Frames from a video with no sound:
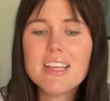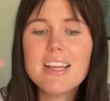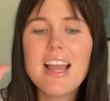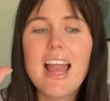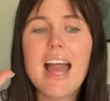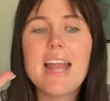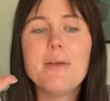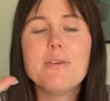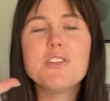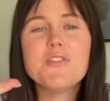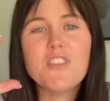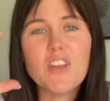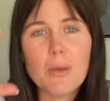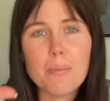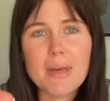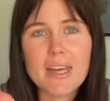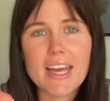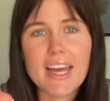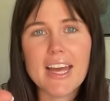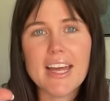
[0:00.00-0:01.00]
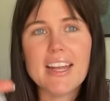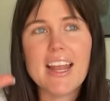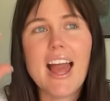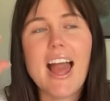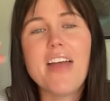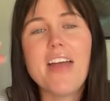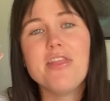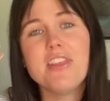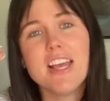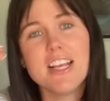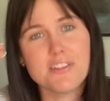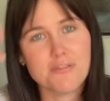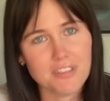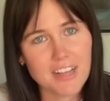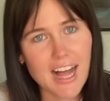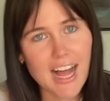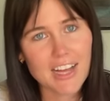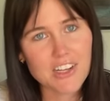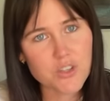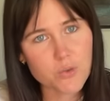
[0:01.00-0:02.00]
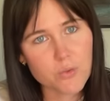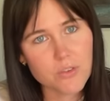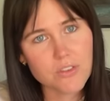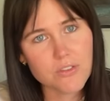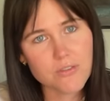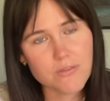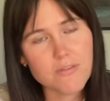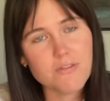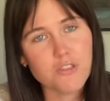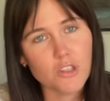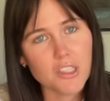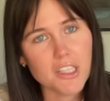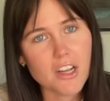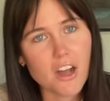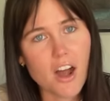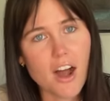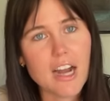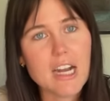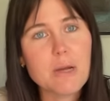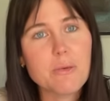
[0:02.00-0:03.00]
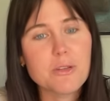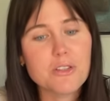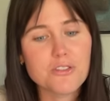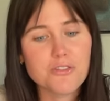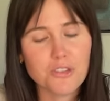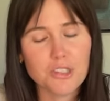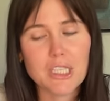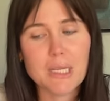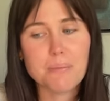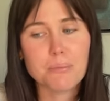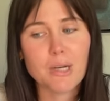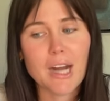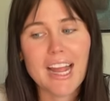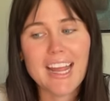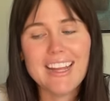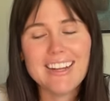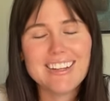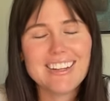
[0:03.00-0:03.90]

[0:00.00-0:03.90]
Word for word: And he was filming it, and his flash was fully on, it was fully bright.